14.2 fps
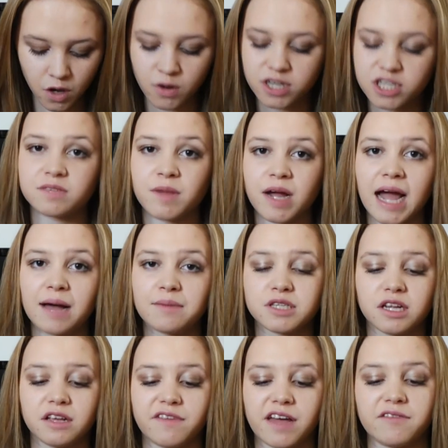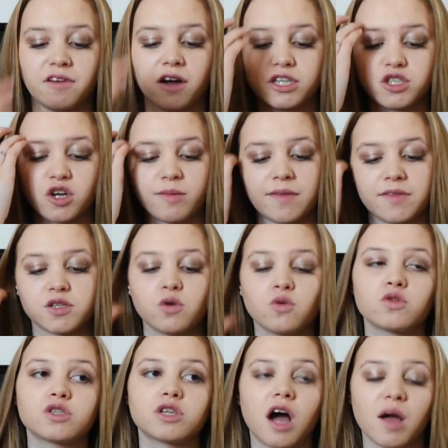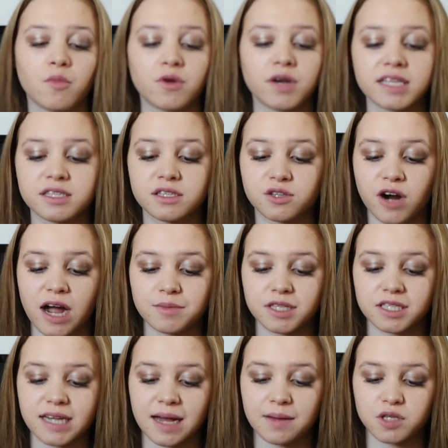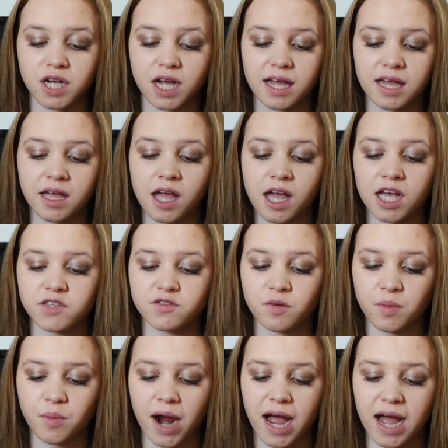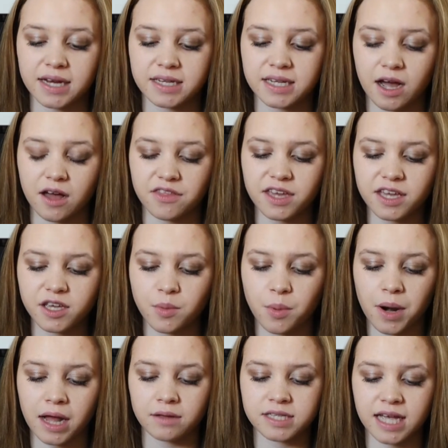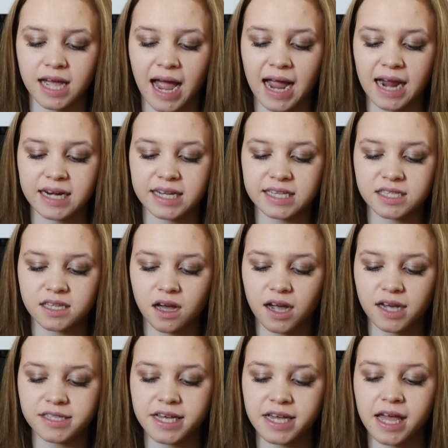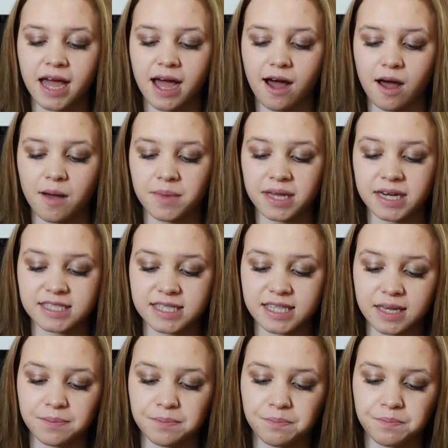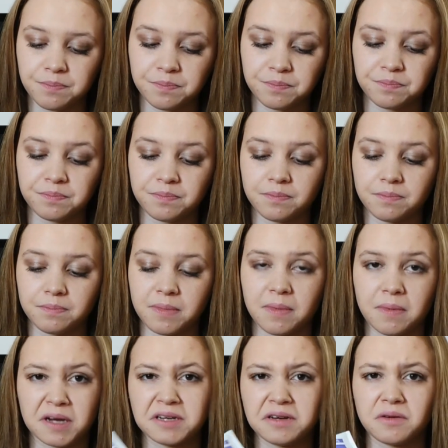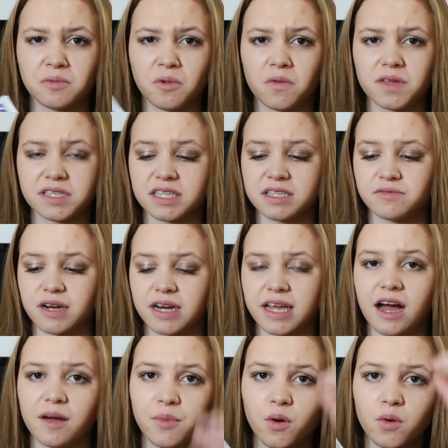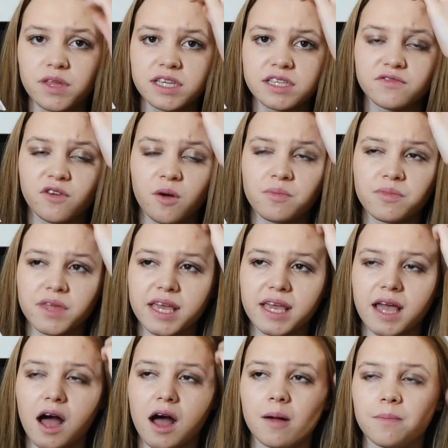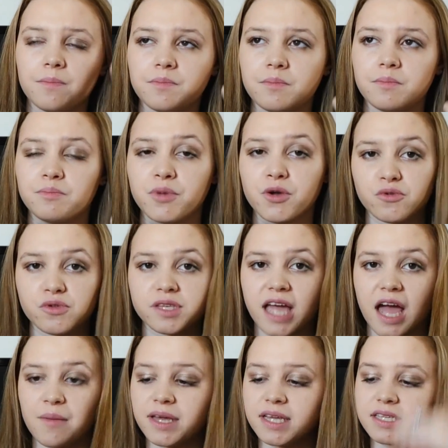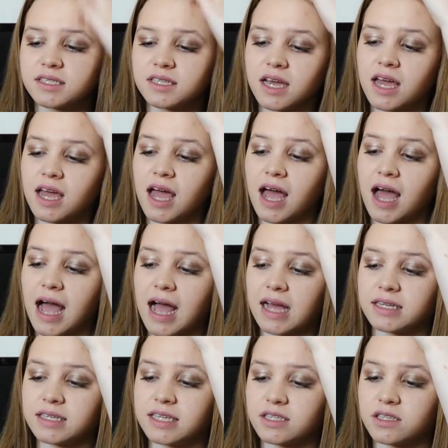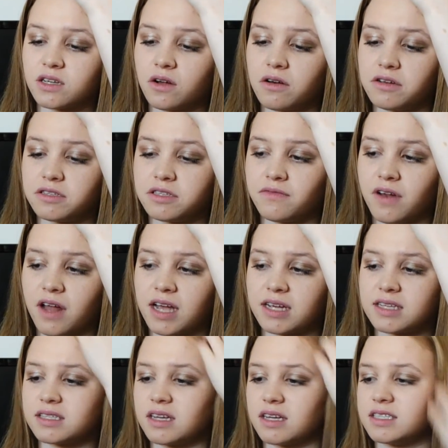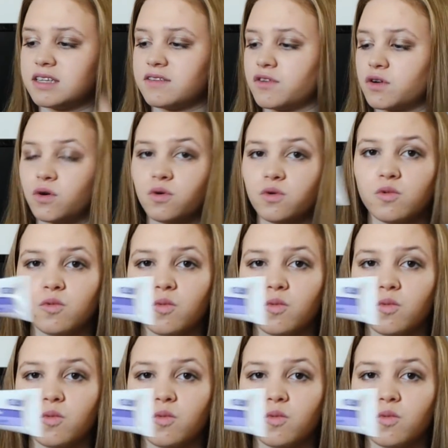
which is my absolute favourite, I talk about this all the time on Instagram and Snapchat. It's from the brand, I think you pronounce it Acneside, and it's the, I don't know what this is really. I bought this from the Boots Chemist, and it's got loads of like scientifical